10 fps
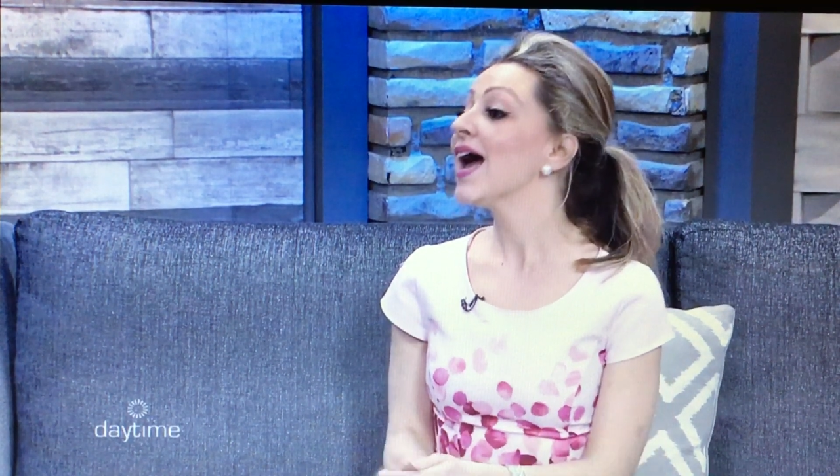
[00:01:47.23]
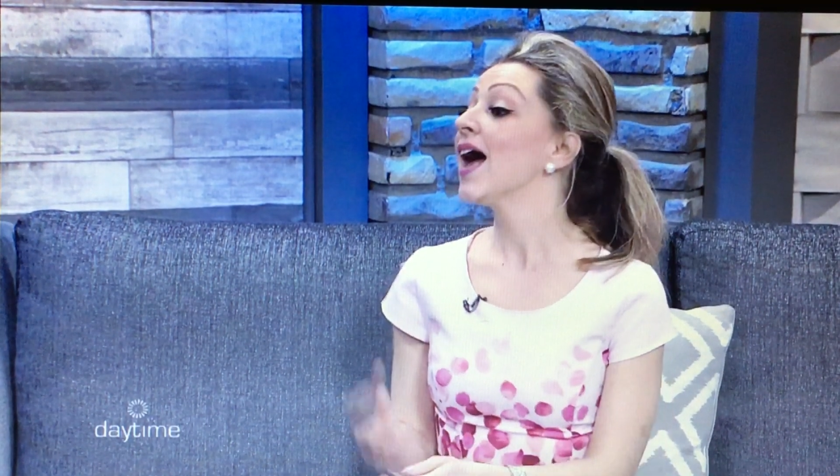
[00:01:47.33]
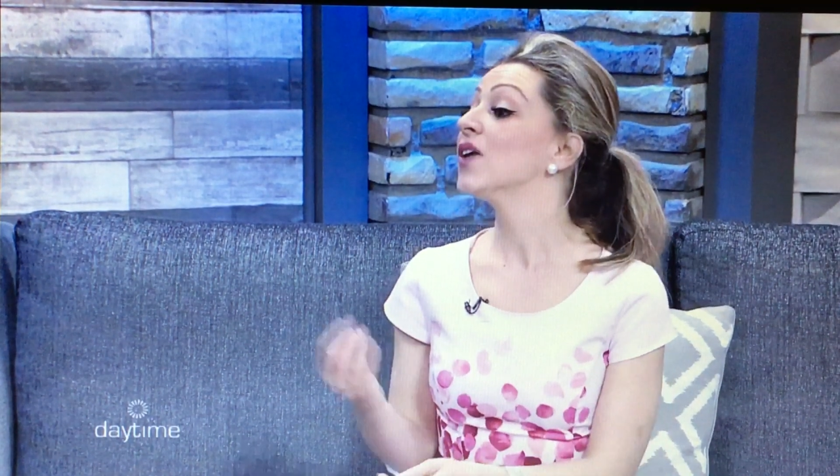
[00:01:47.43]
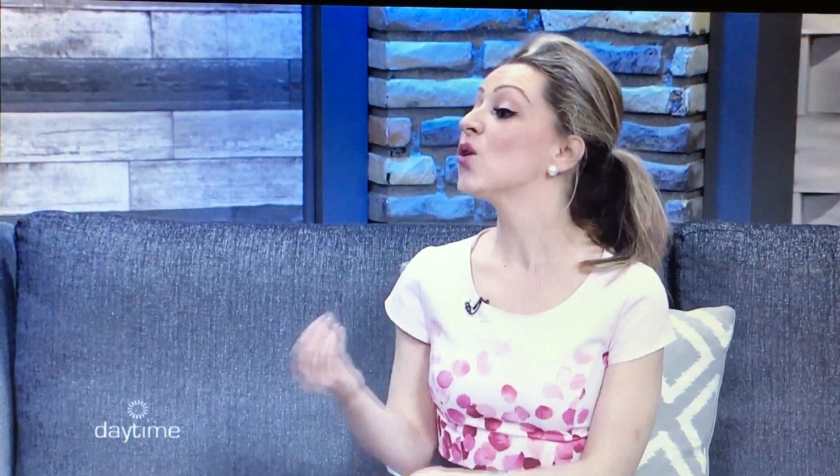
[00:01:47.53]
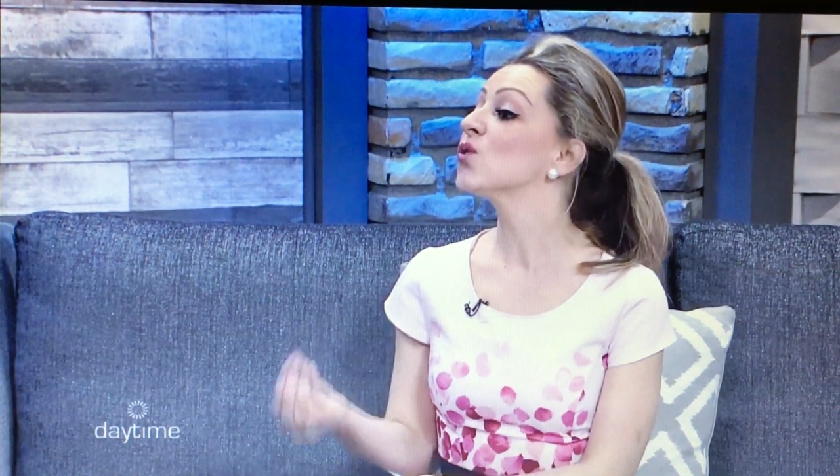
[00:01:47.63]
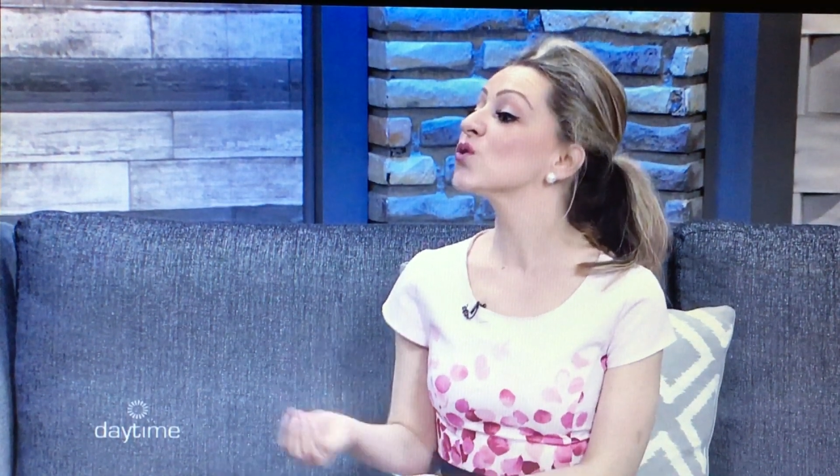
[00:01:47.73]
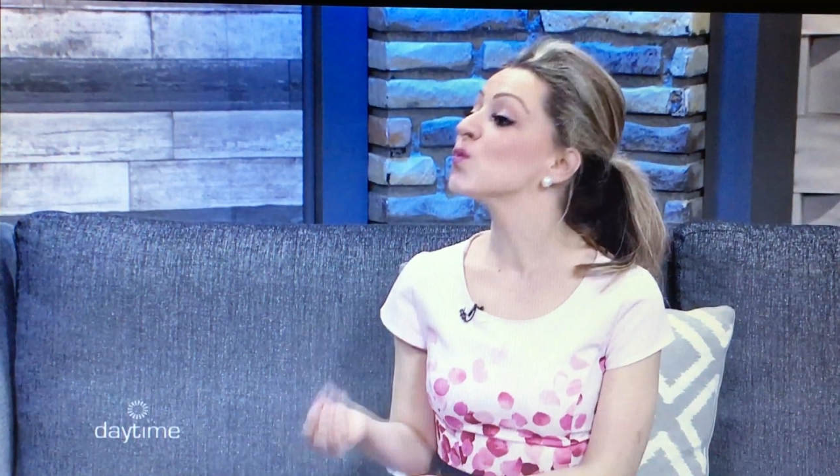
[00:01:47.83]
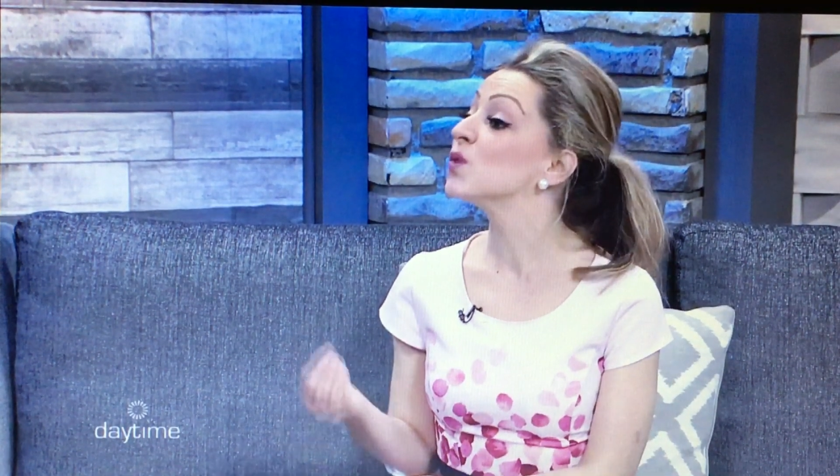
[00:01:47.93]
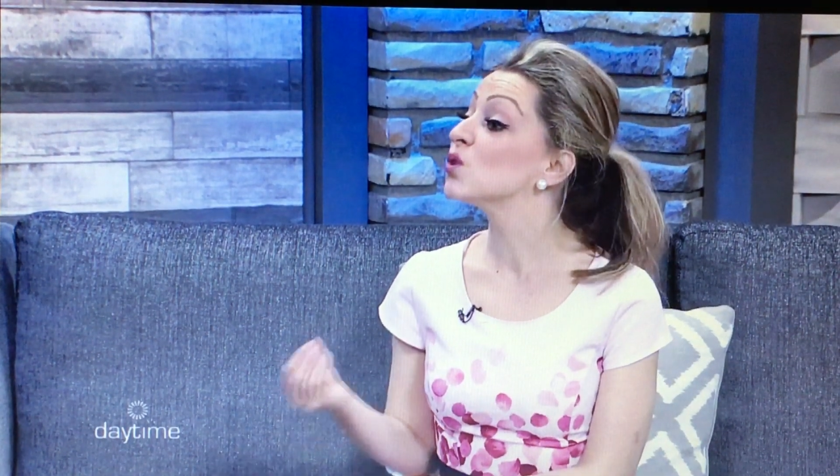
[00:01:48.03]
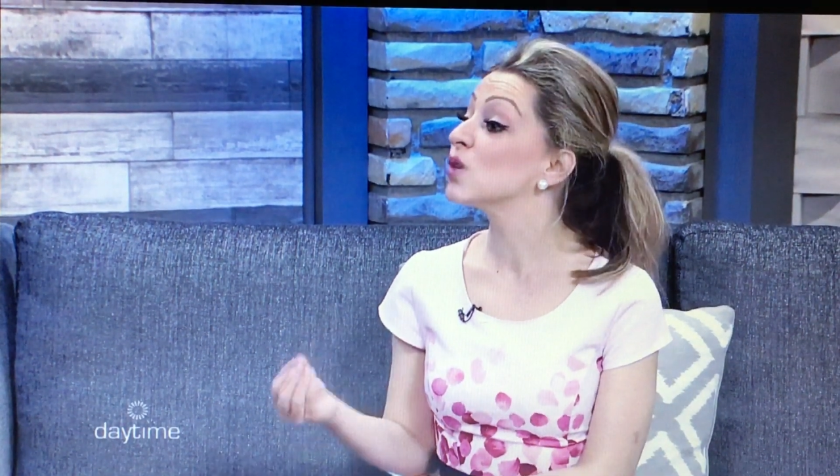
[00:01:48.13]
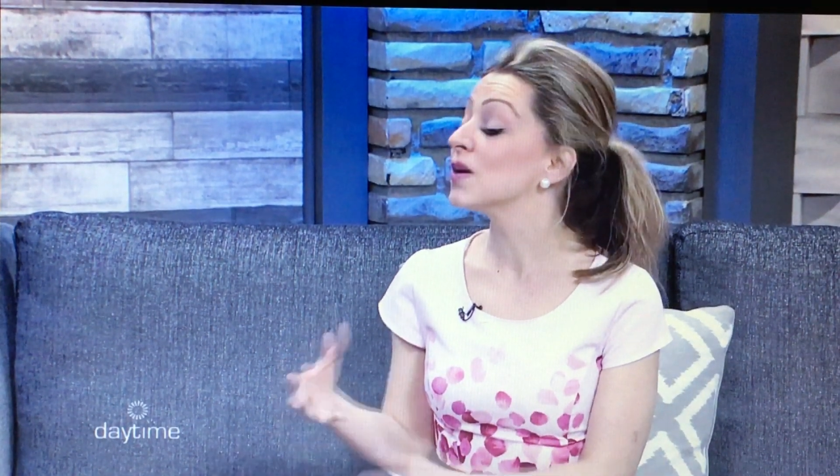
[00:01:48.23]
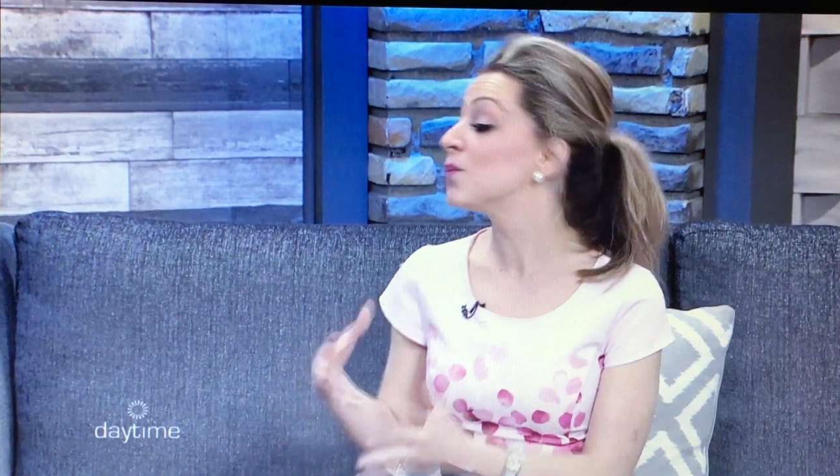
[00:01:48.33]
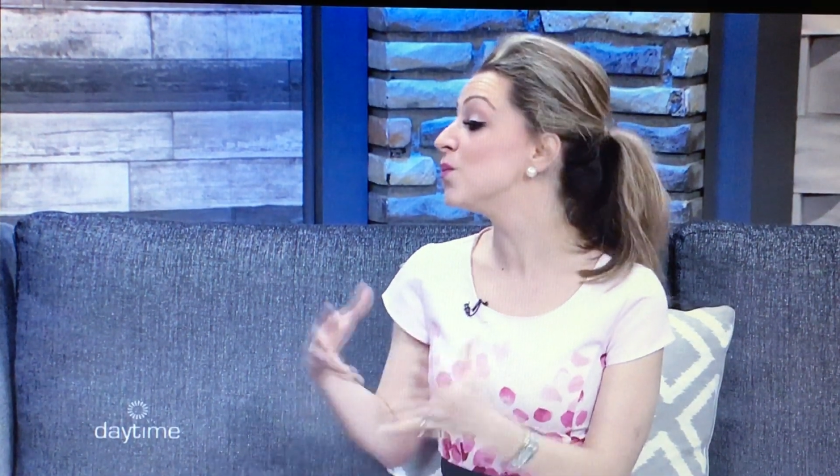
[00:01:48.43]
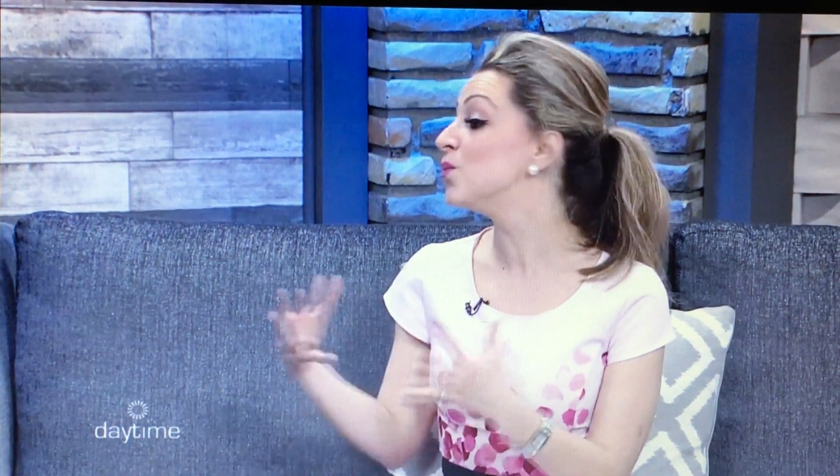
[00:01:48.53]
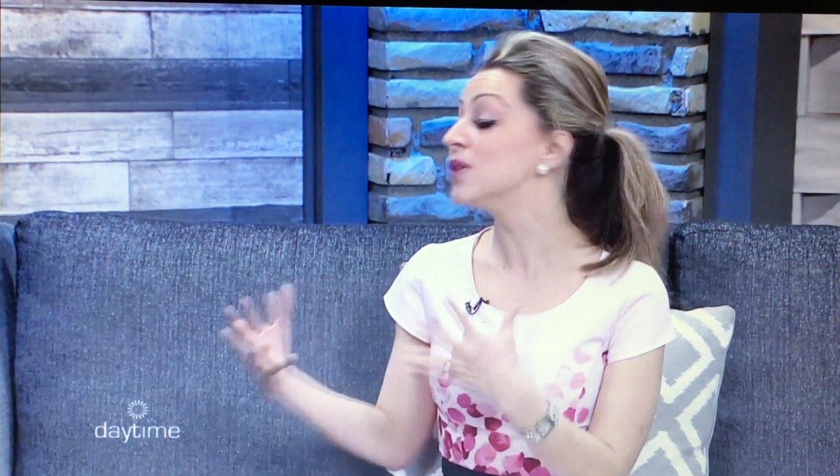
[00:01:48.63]
and also
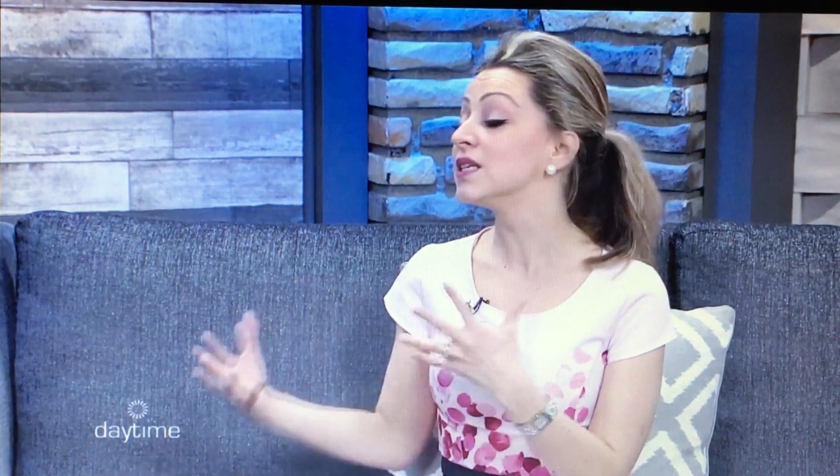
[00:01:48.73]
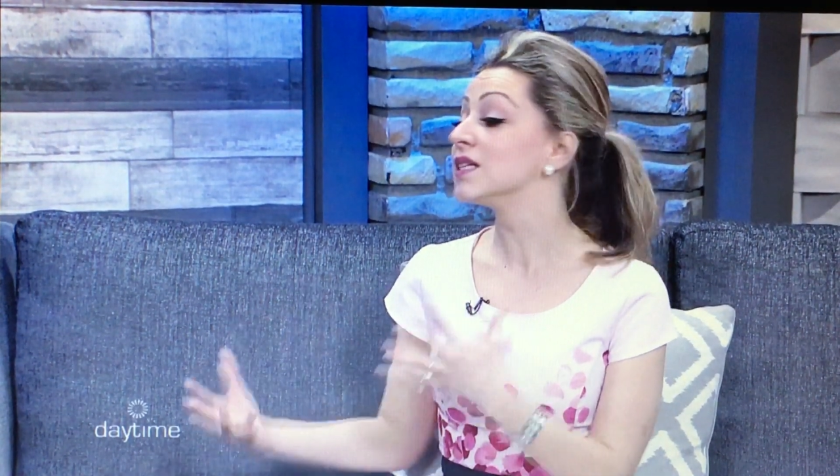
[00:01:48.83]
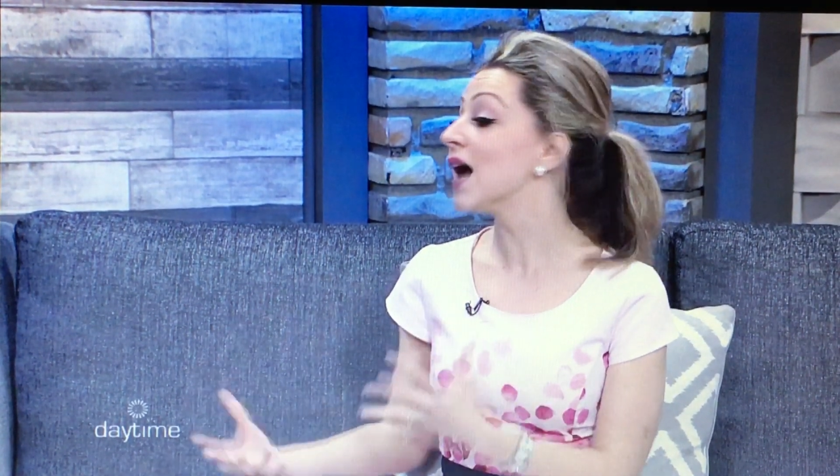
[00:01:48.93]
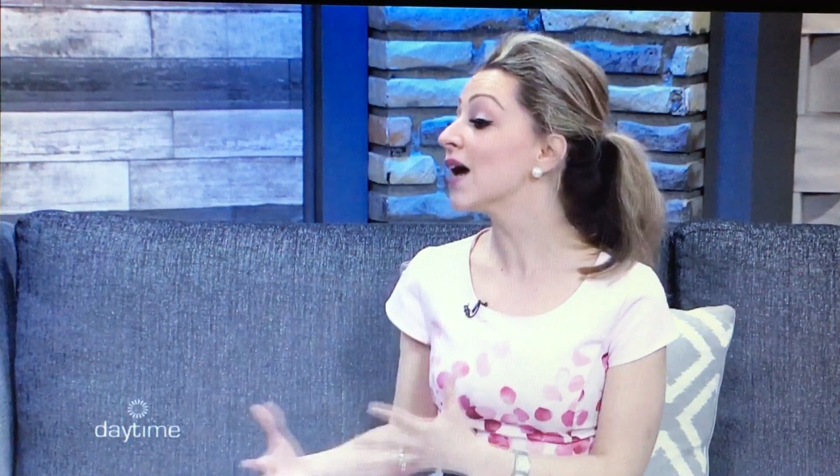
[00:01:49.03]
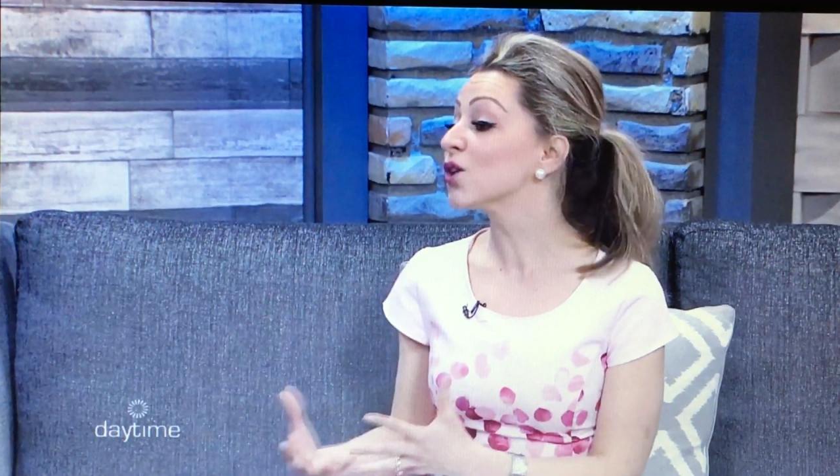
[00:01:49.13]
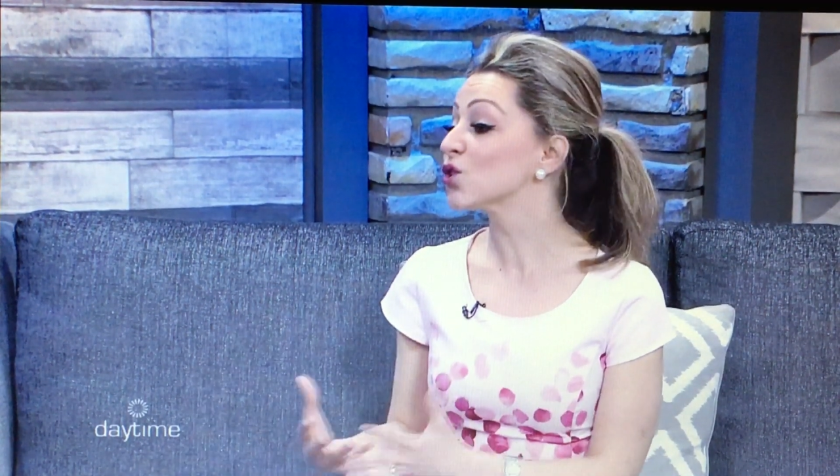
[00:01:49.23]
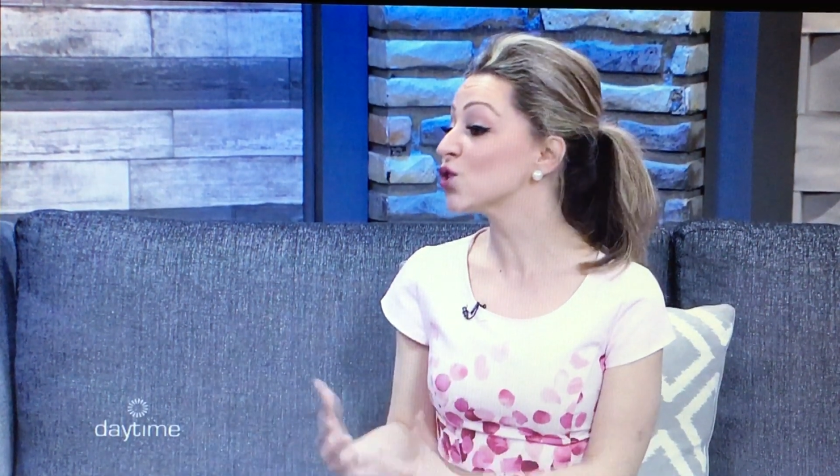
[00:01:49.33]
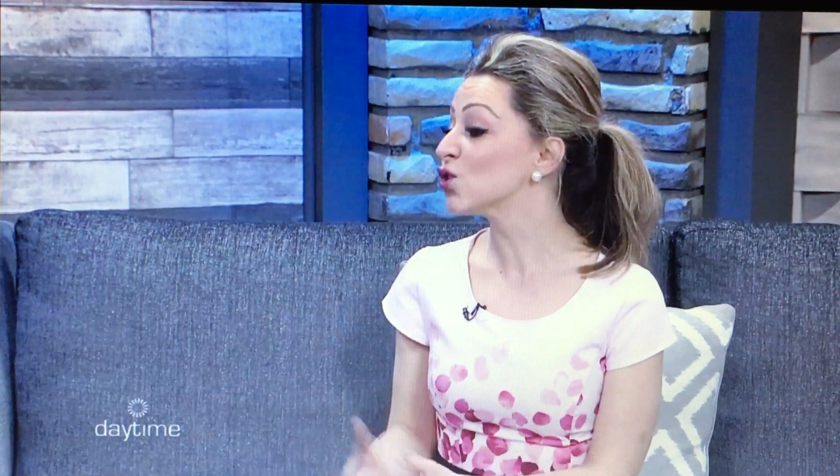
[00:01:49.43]
the desire